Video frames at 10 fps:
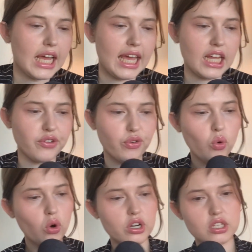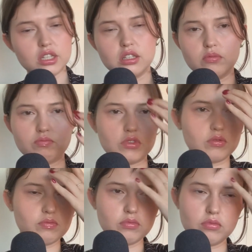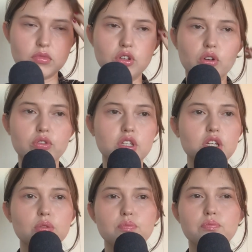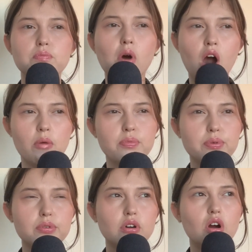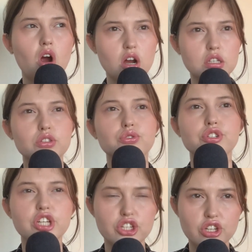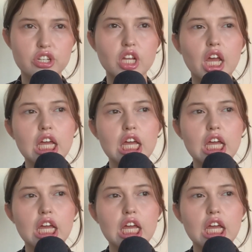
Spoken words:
And of course, in, you know, the pop arts tradition,